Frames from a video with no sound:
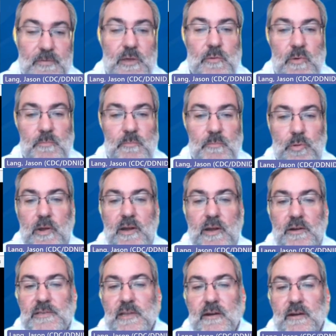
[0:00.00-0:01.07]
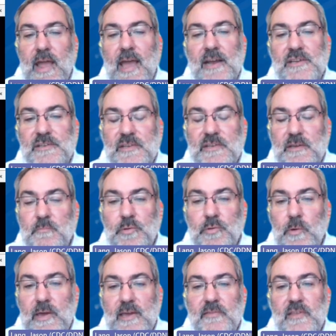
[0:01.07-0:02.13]
few employers that are actually
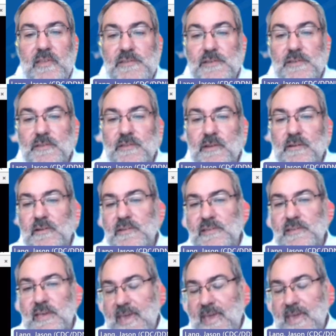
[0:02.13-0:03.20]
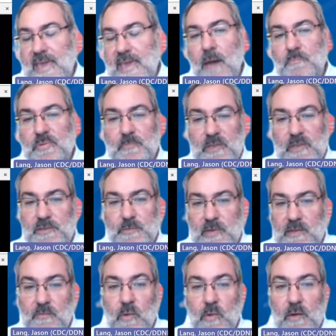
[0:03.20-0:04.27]
employing this. So there is a gap
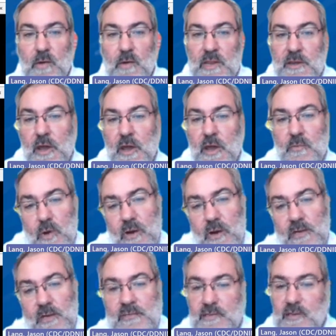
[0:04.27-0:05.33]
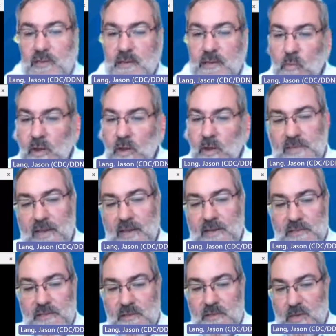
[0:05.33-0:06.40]
between what we know works and what is
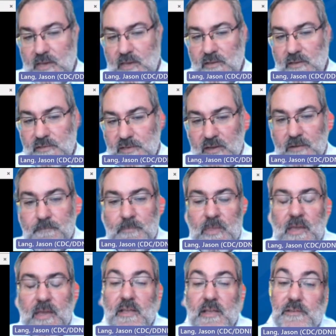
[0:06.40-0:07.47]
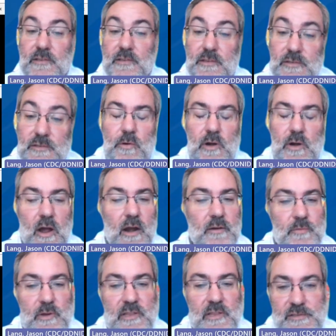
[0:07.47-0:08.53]
actually being done. So the
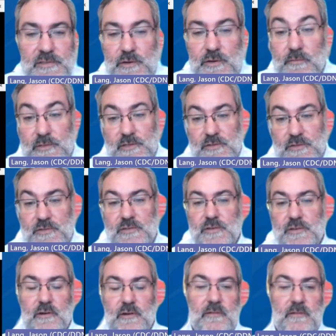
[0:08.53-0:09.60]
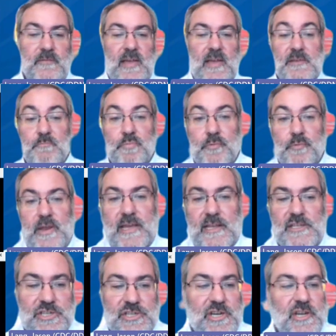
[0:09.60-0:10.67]
scorecard really serve as a
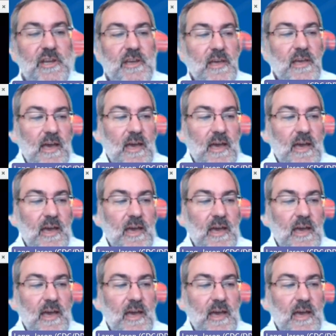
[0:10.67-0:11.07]
bridge